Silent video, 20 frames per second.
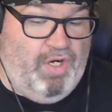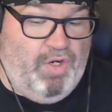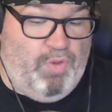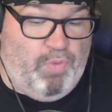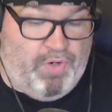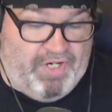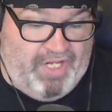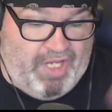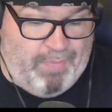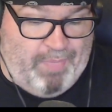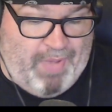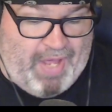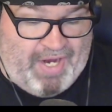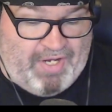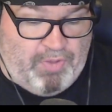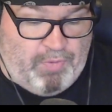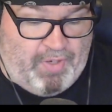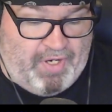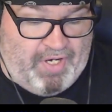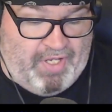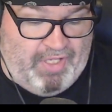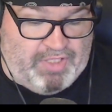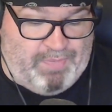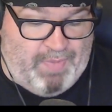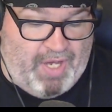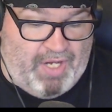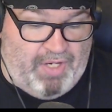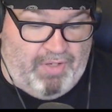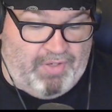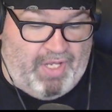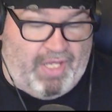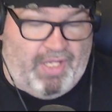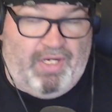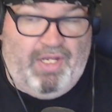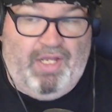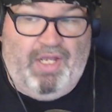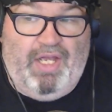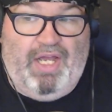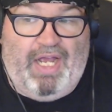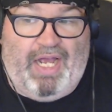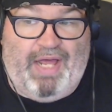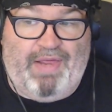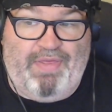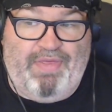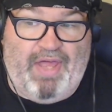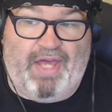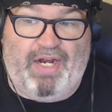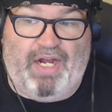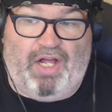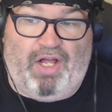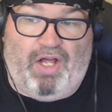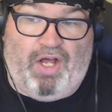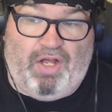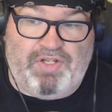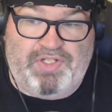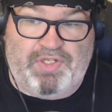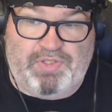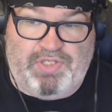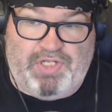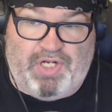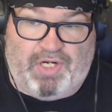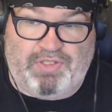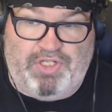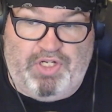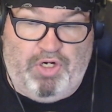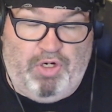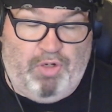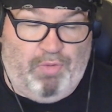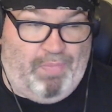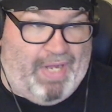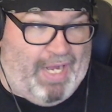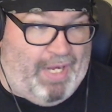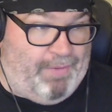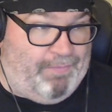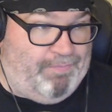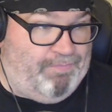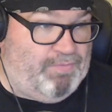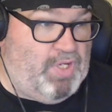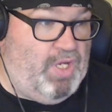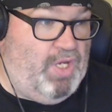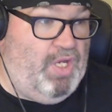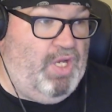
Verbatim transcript: We're going to get back into working on this model kit, and then I'll also talk to you about